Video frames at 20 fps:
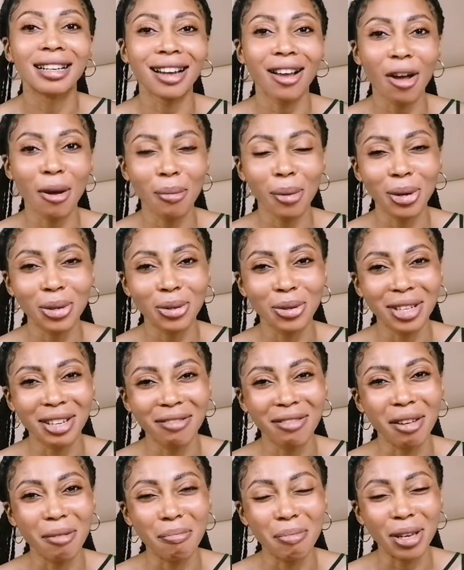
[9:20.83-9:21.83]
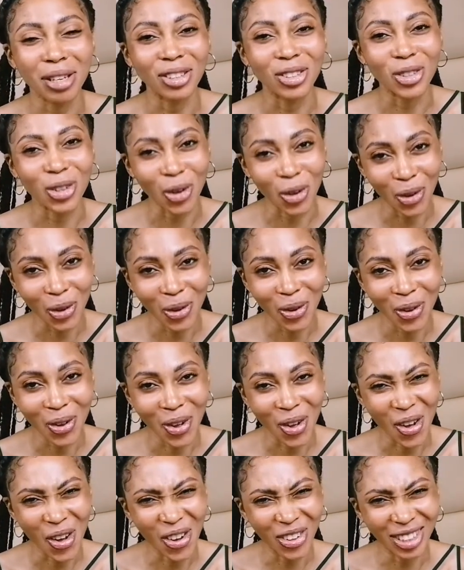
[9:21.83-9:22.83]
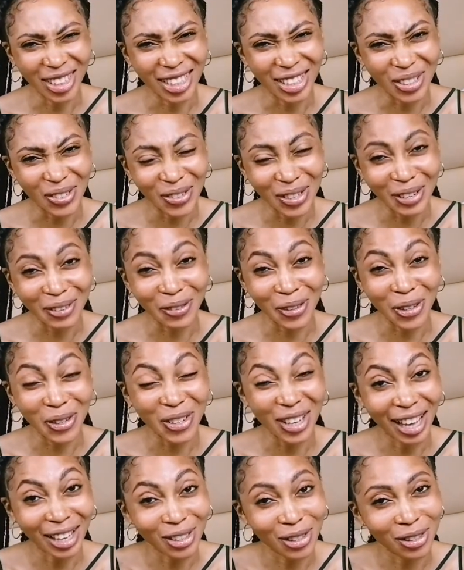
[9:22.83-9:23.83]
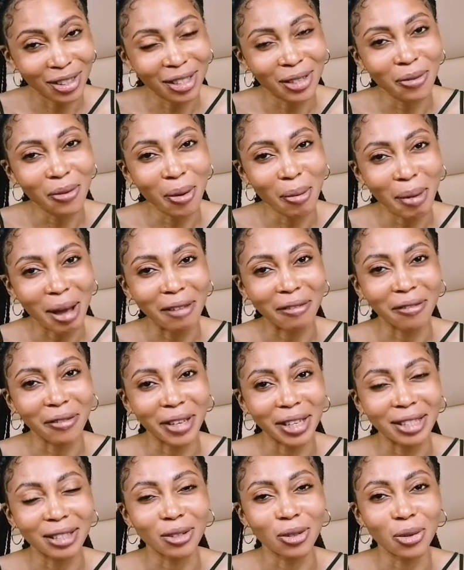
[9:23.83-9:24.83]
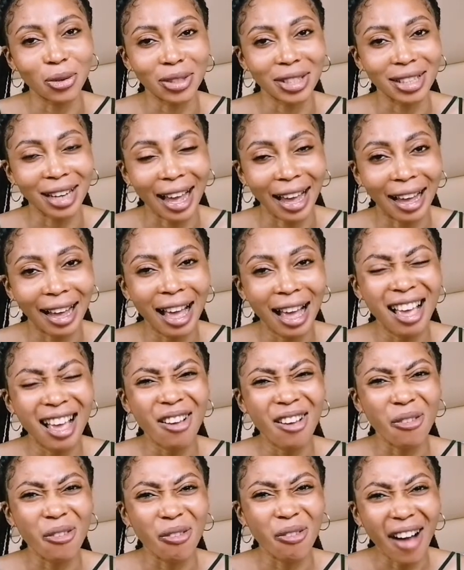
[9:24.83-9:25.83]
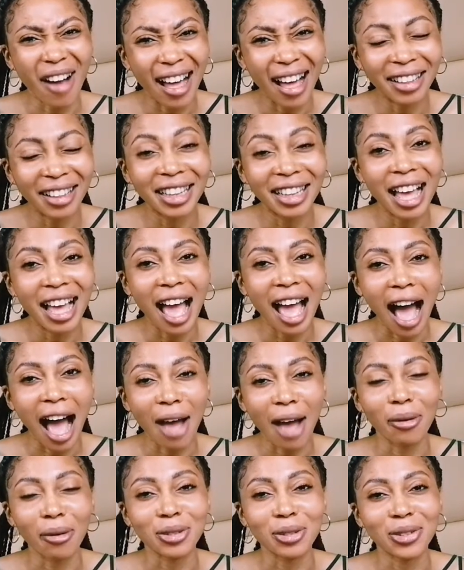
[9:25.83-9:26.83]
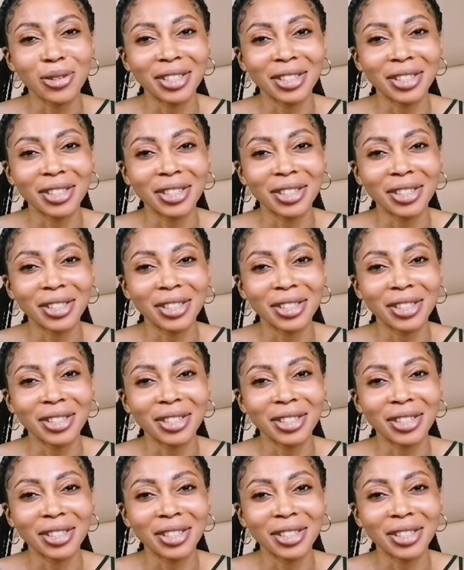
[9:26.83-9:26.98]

Now I'm going to leave a picture on the screen for you guys to see what my face looked like while I was